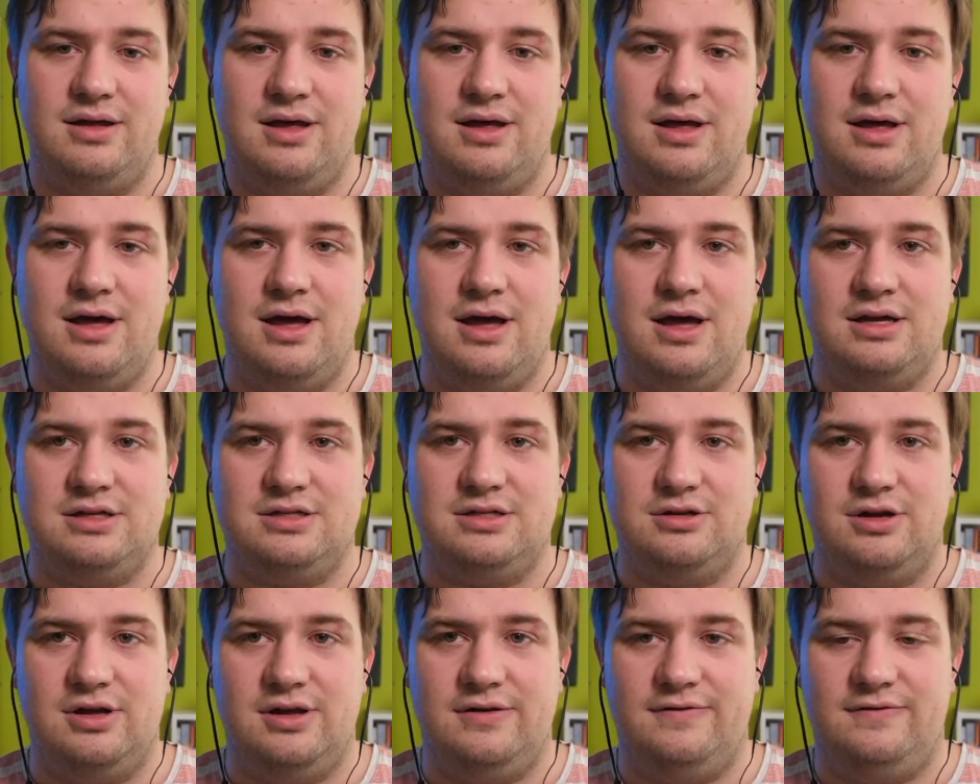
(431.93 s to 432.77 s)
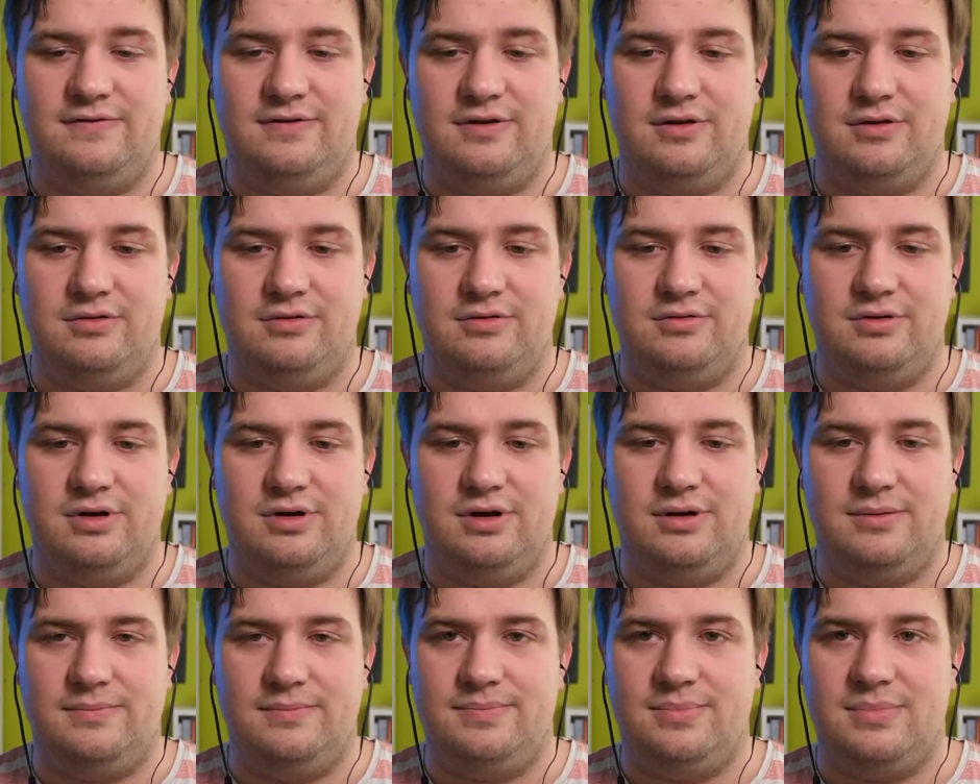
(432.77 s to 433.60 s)
So if you
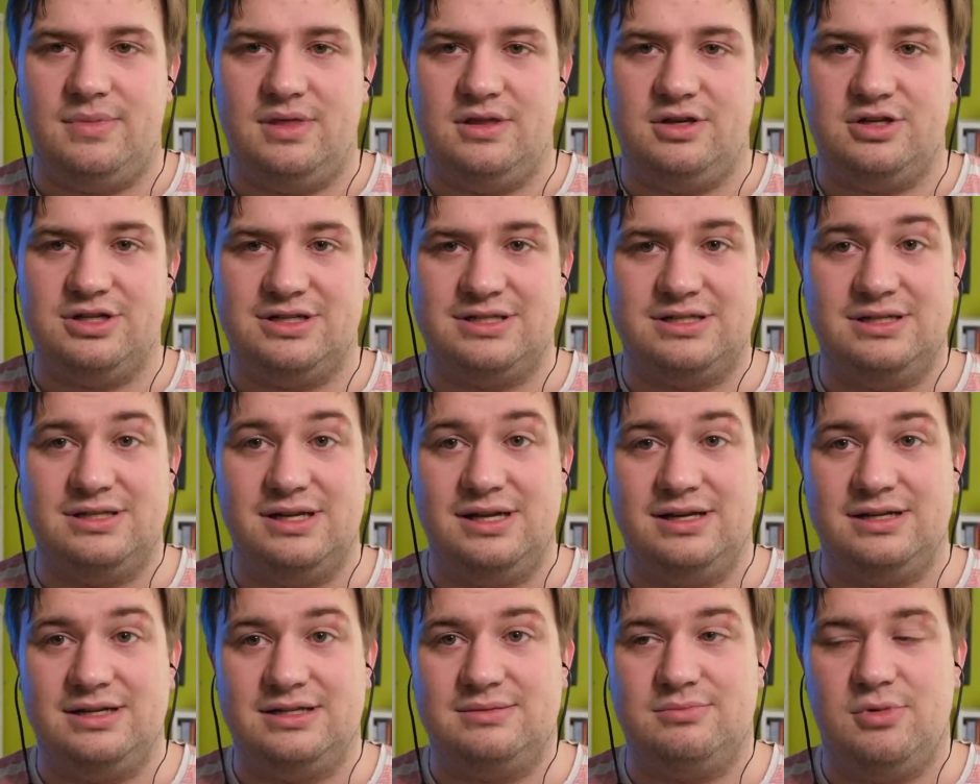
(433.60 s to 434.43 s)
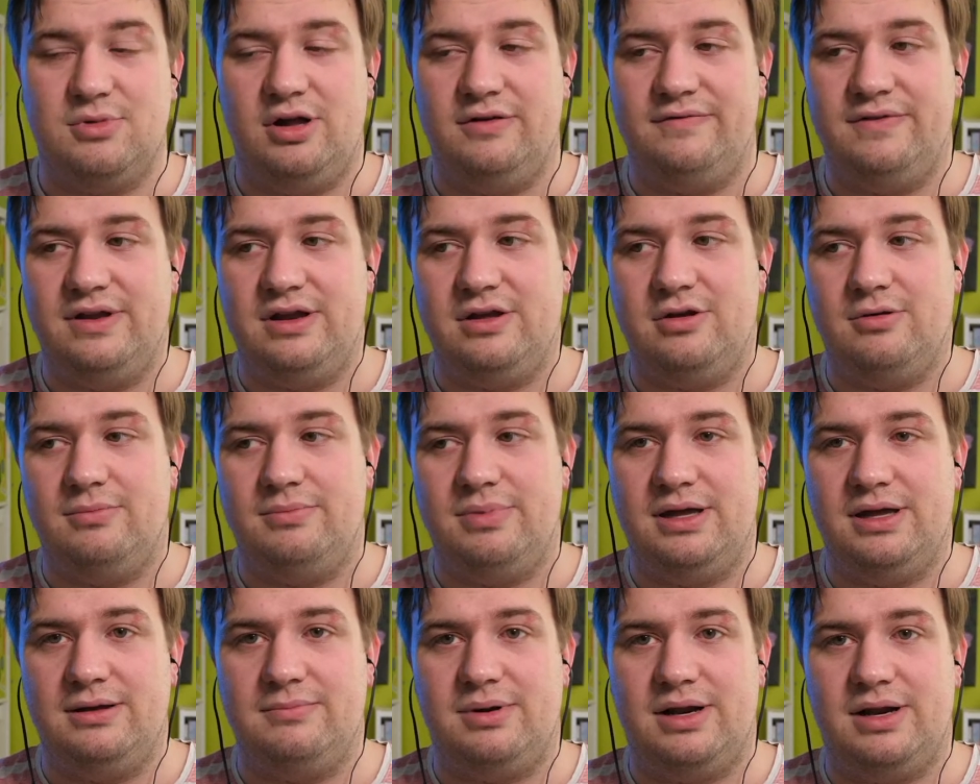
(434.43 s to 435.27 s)
just need a small video
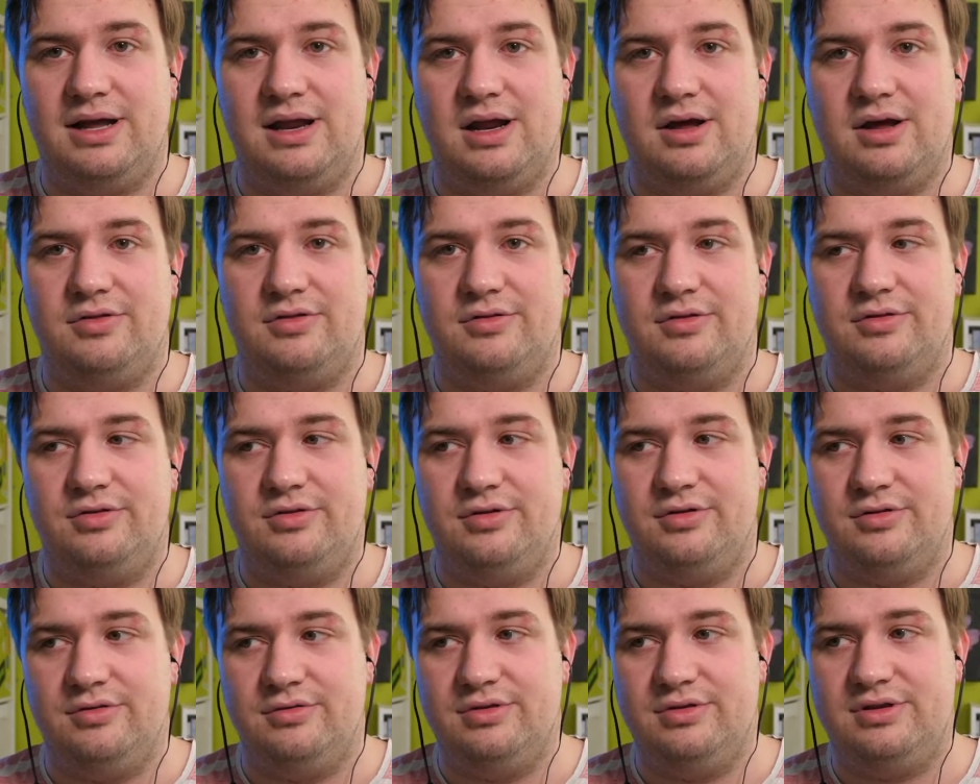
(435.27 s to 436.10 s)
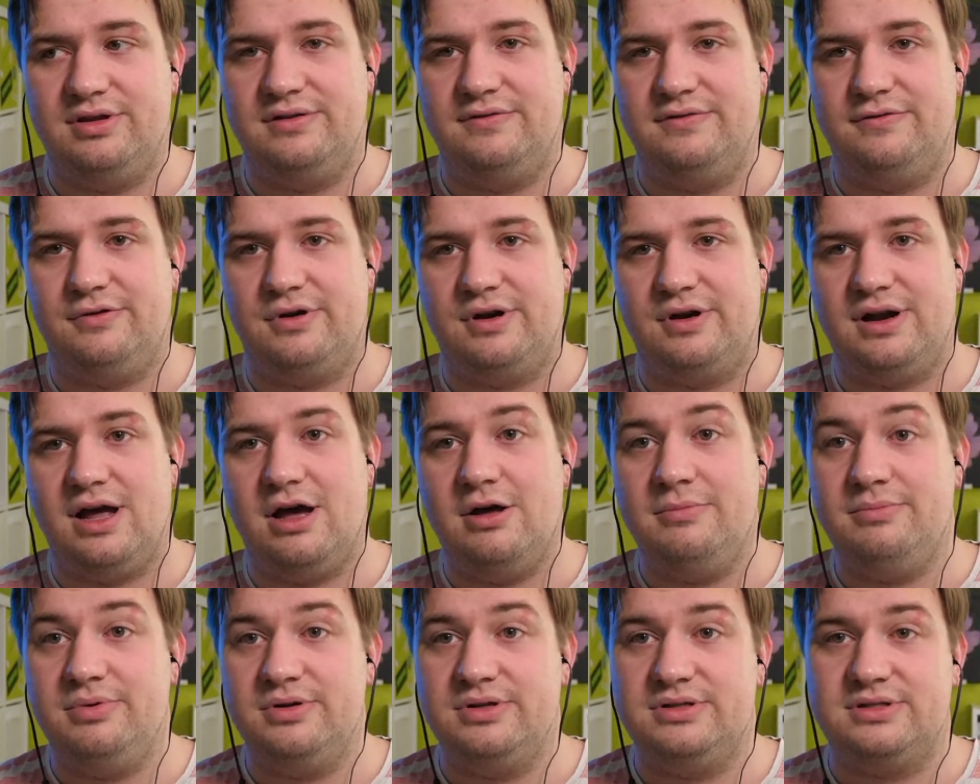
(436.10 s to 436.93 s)
being played out to 2 different
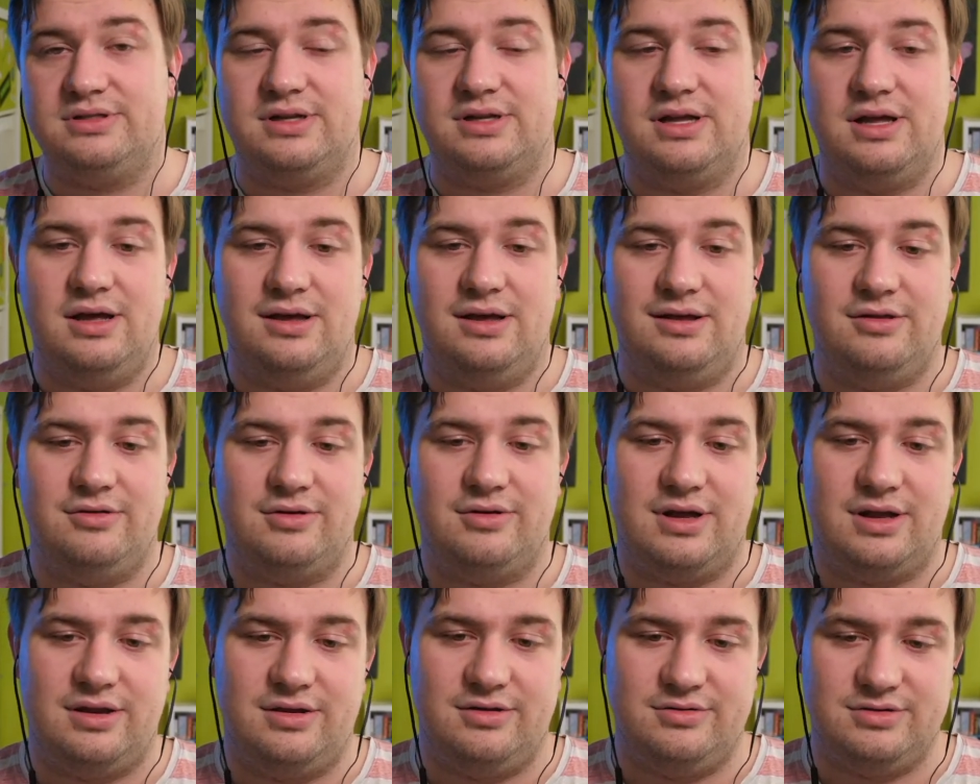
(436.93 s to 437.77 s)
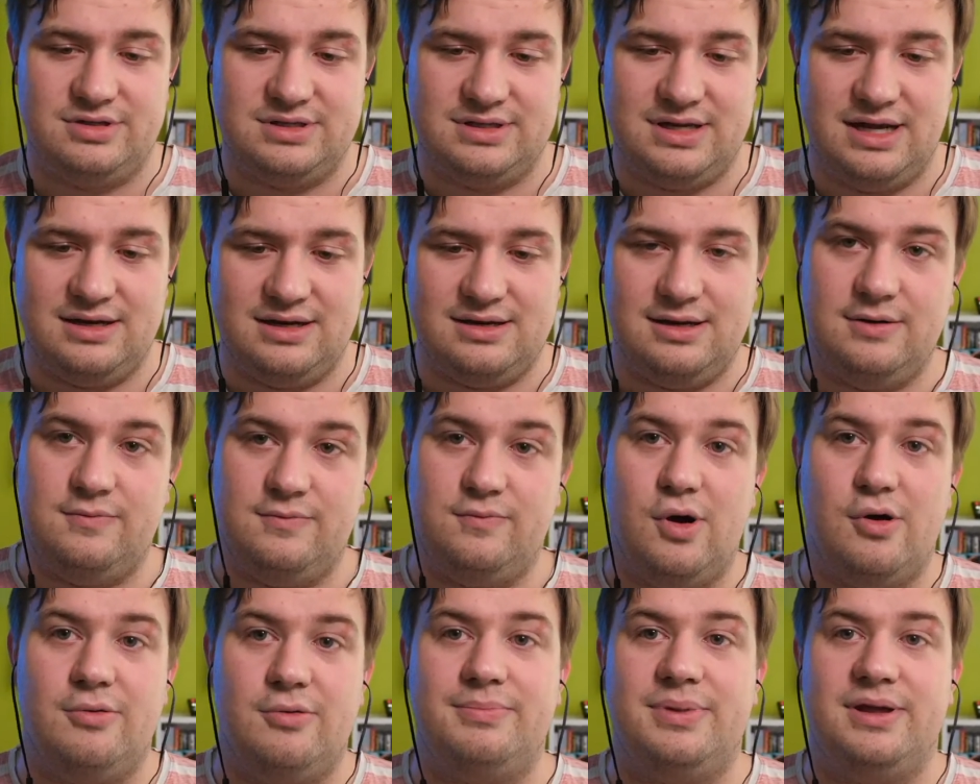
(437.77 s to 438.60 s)
outputs, you can use that. It
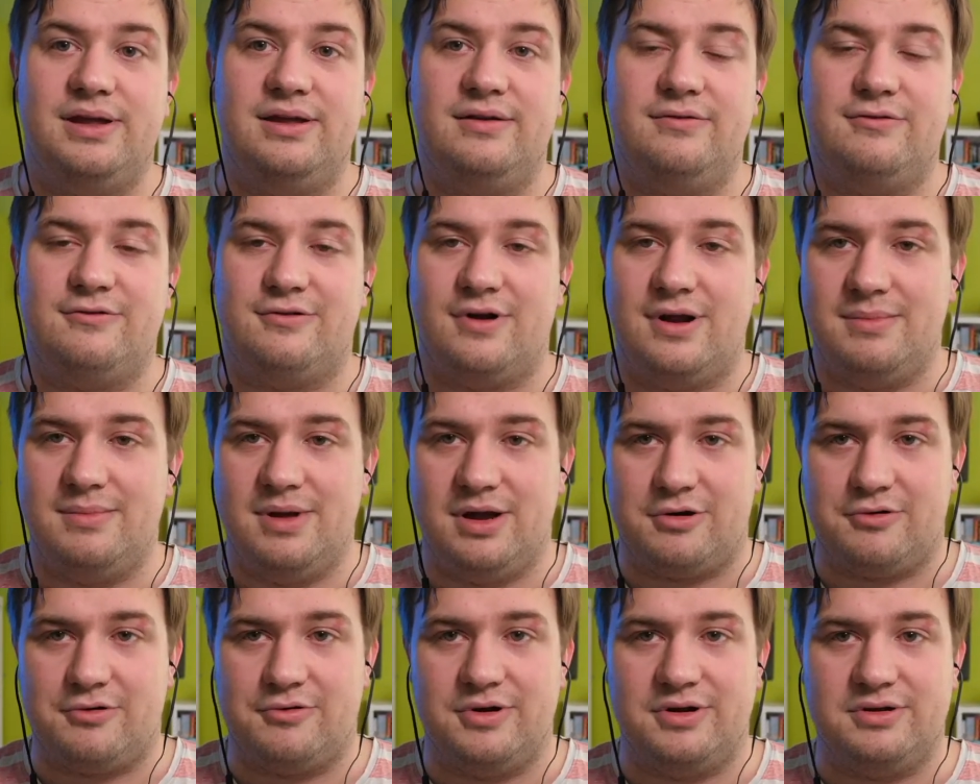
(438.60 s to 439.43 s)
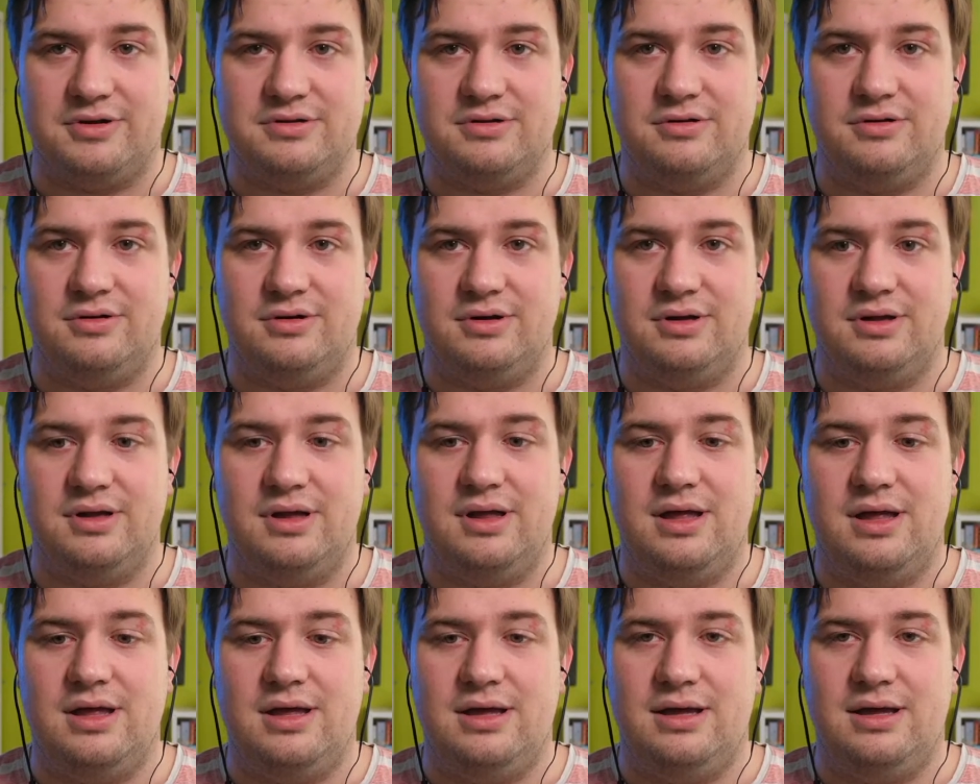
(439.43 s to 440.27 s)
won't be frame accurate, or
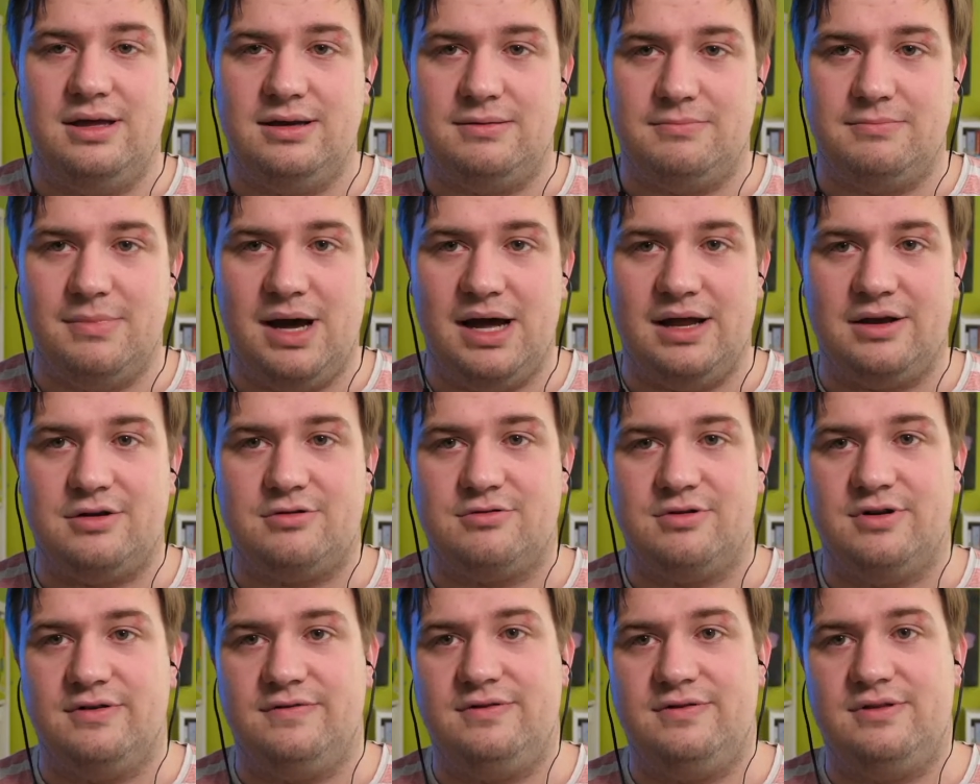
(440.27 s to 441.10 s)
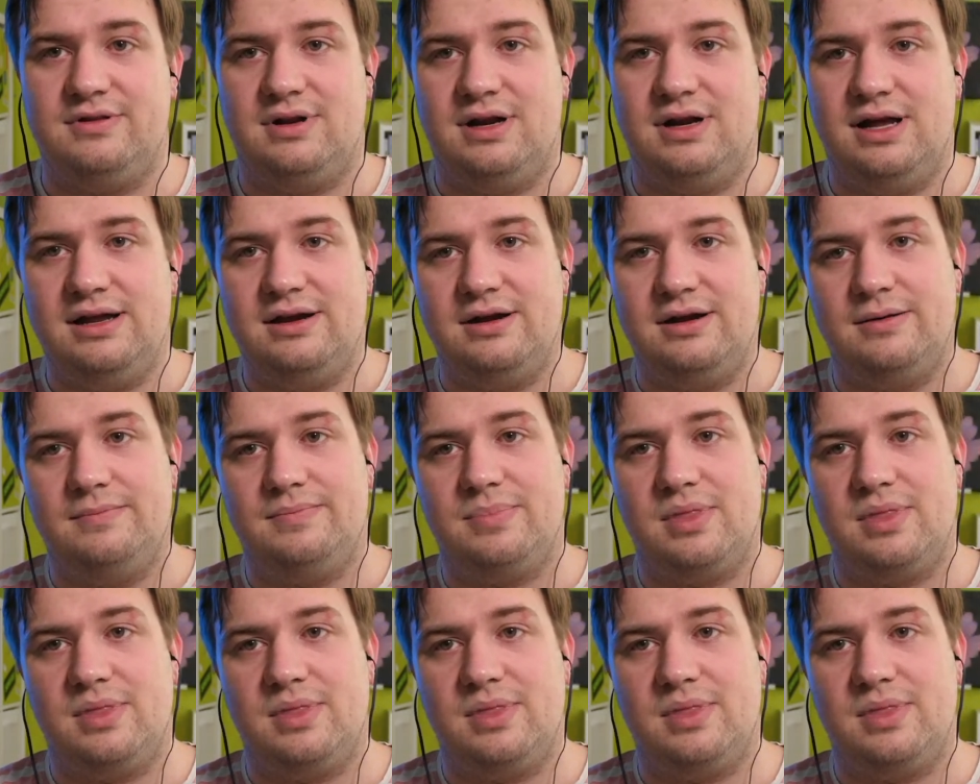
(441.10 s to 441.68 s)
it might drift later.